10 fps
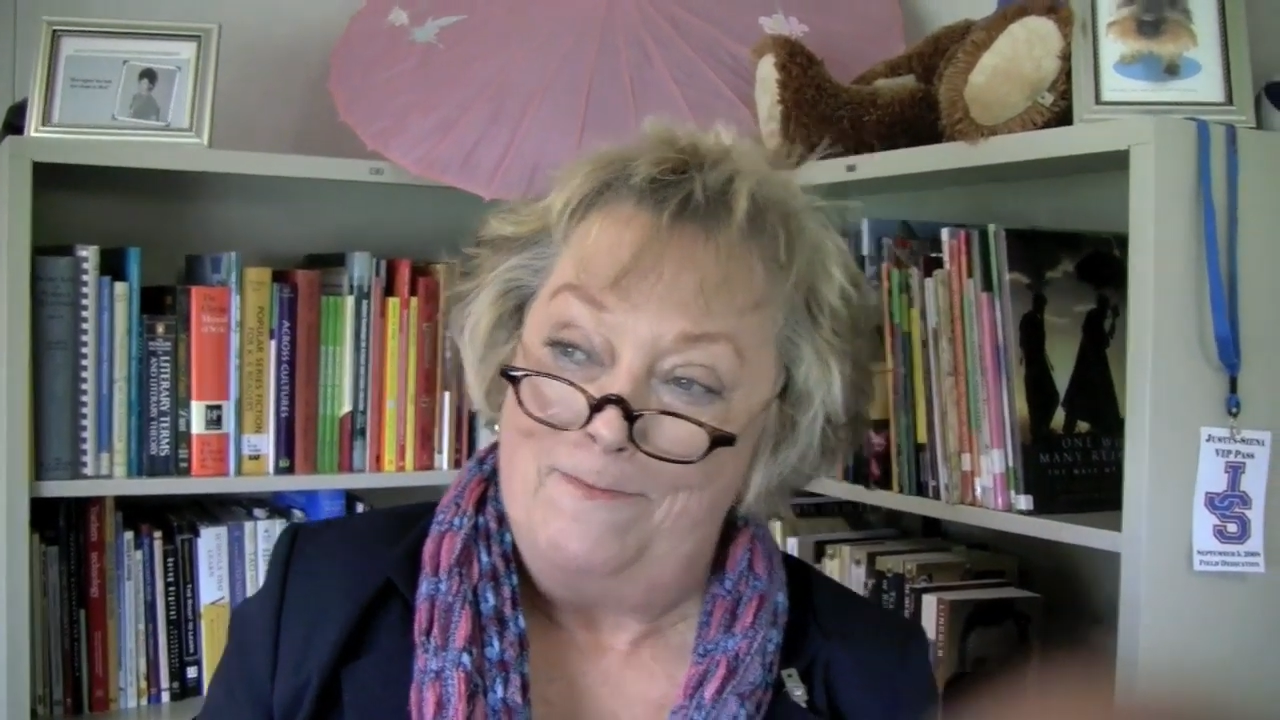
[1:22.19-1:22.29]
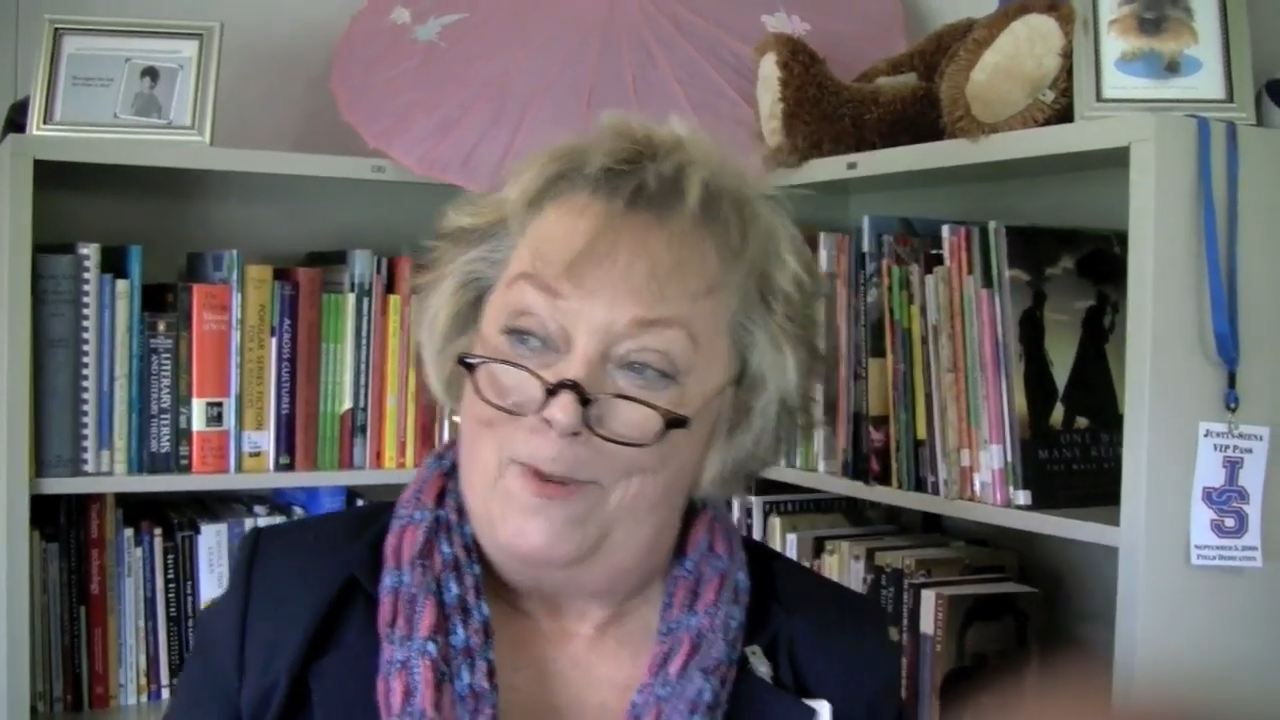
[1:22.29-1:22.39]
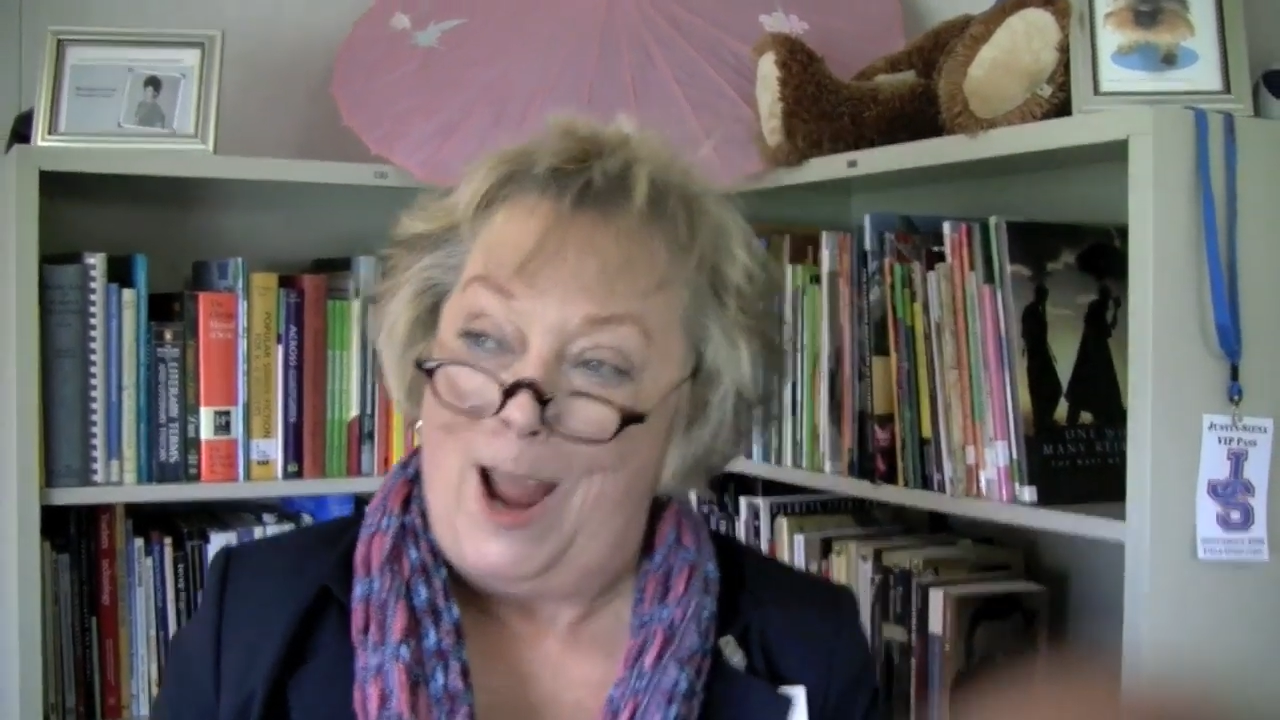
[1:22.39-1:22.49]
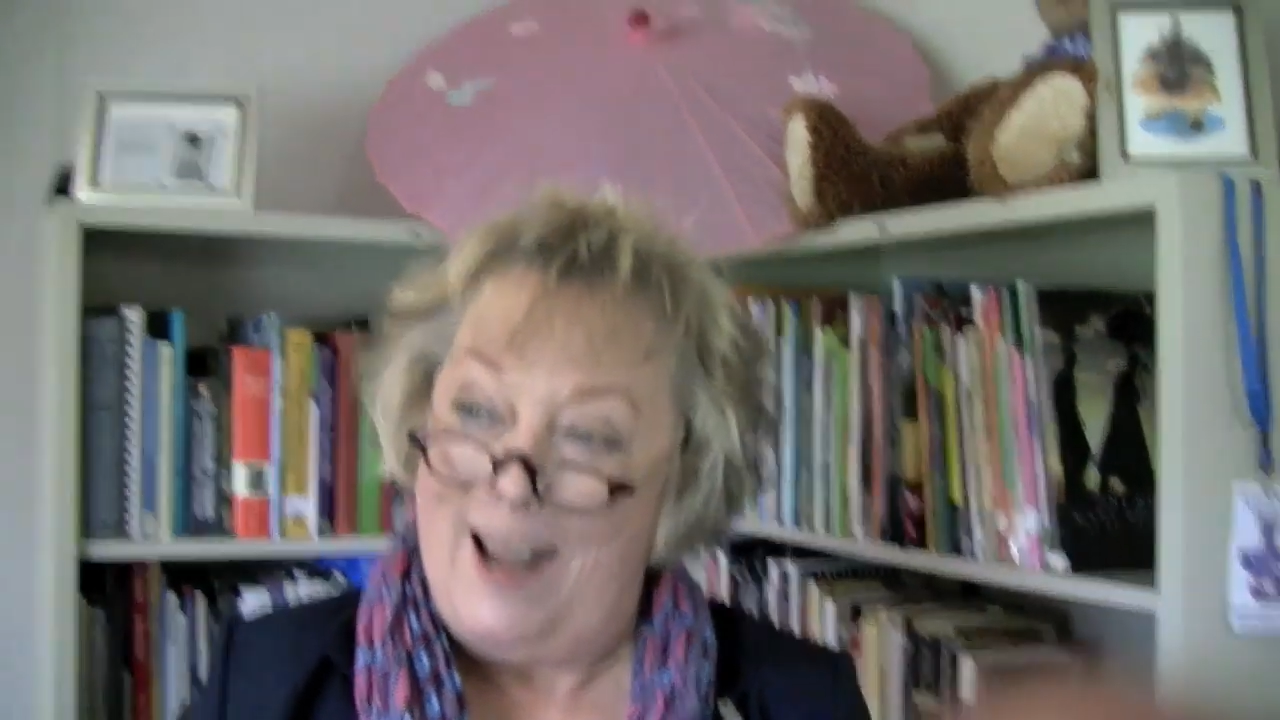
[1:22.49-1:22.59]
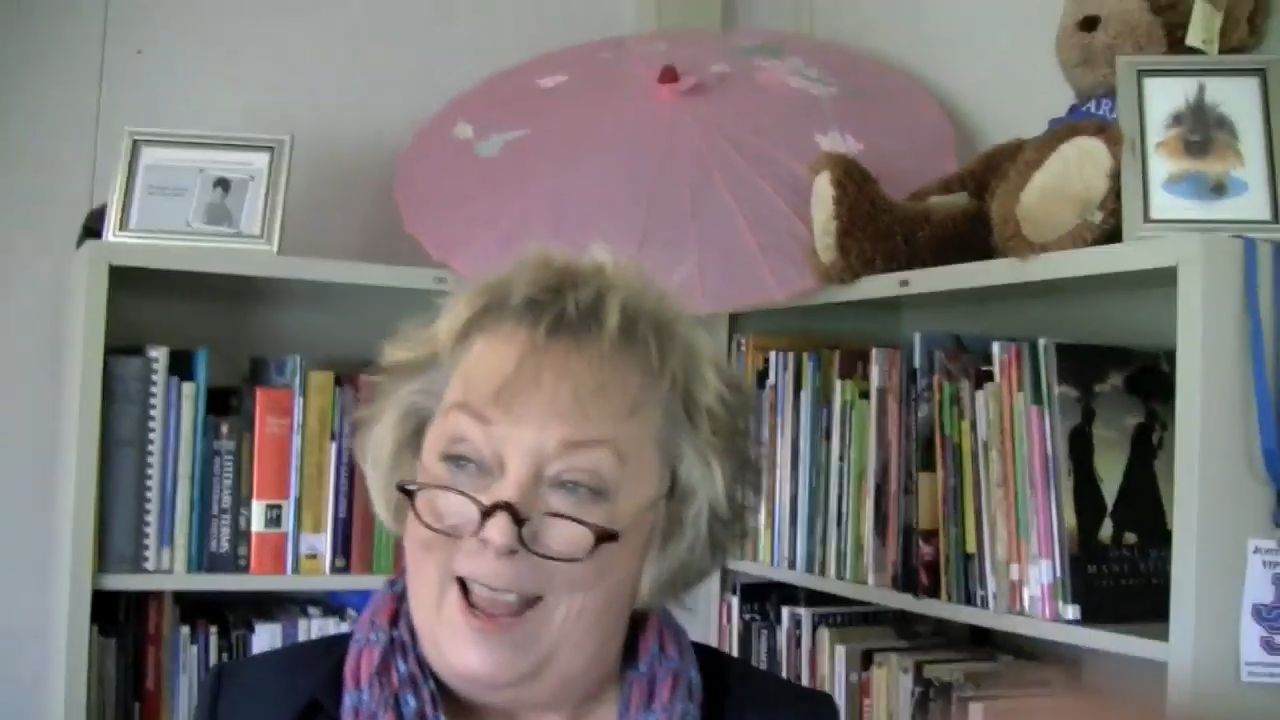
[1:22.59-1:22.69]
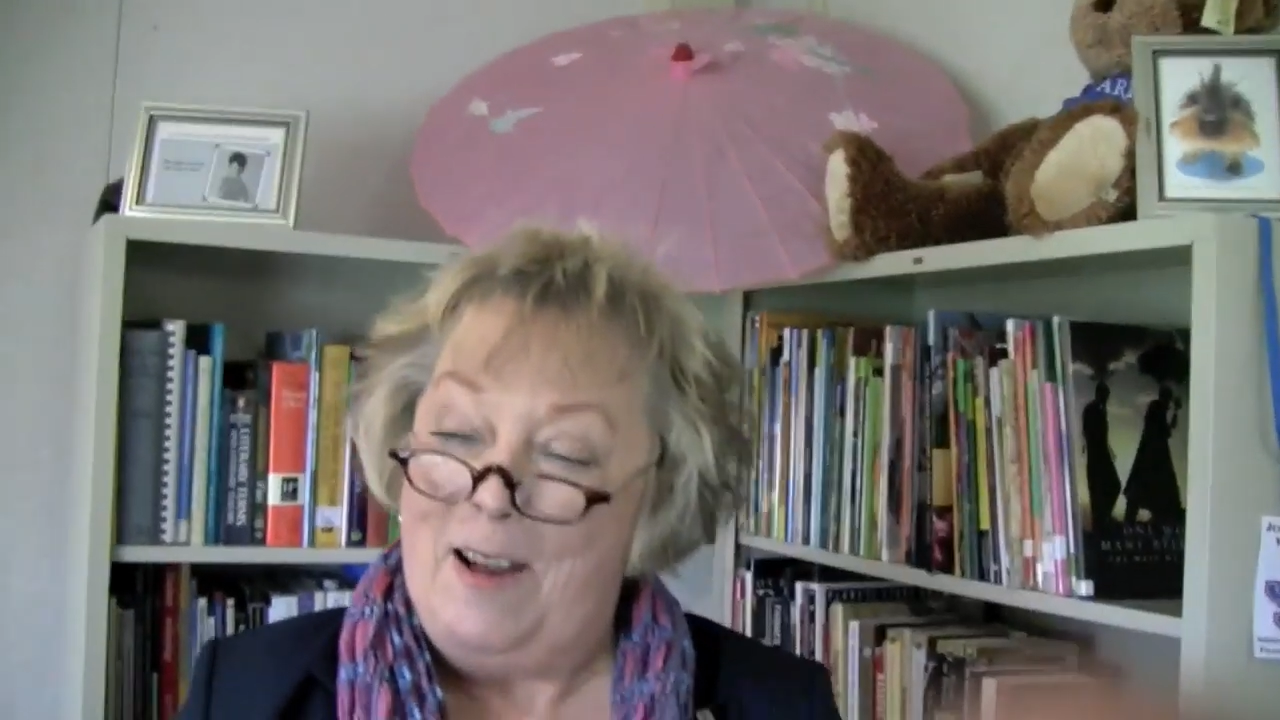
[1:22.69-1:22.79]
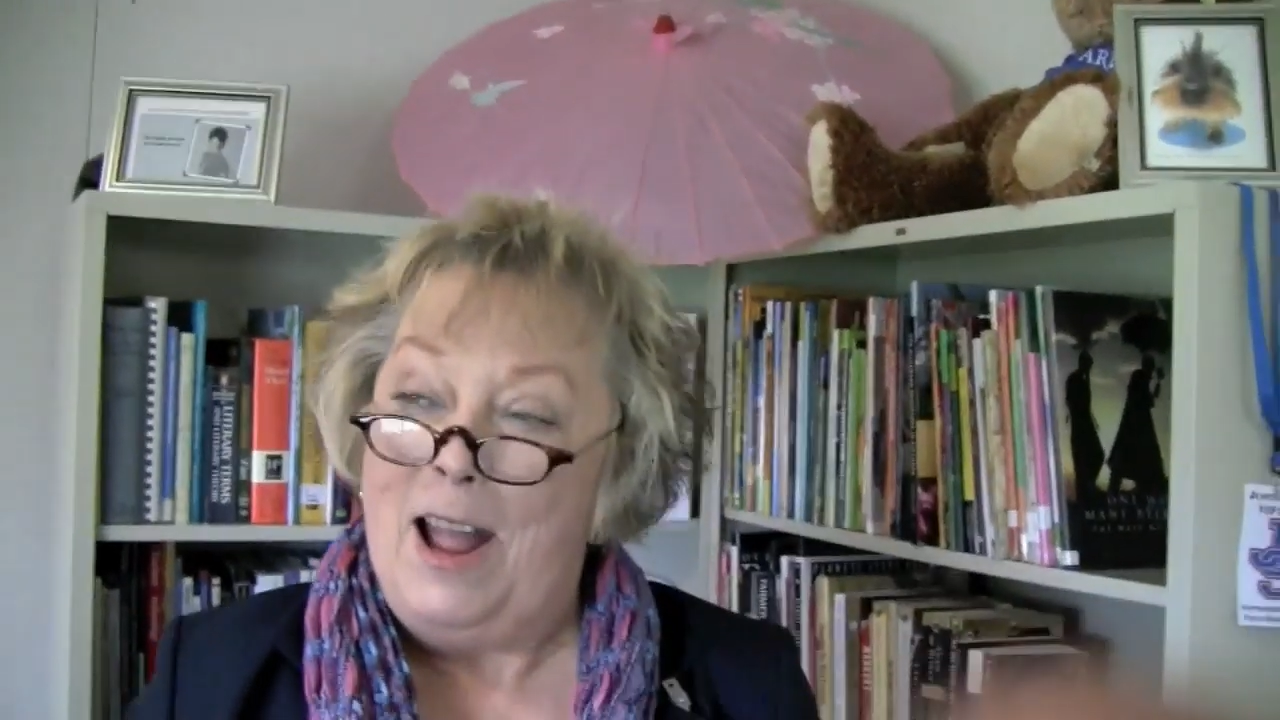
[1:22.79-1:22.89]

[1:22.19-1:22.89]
Brady,